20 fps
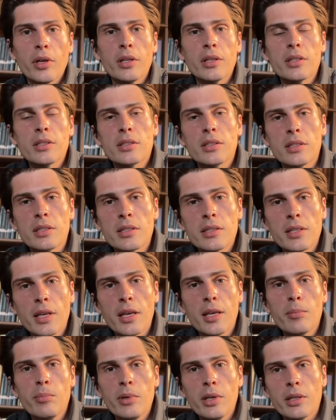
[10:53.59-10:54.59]
And it's the
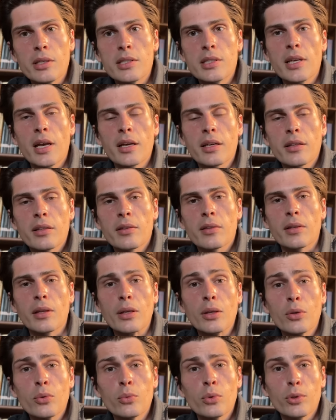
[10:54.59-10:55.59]
same exact
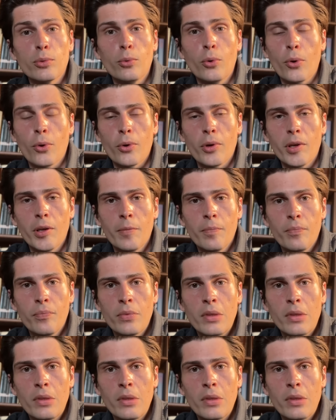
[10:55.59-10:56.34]
thing with worry.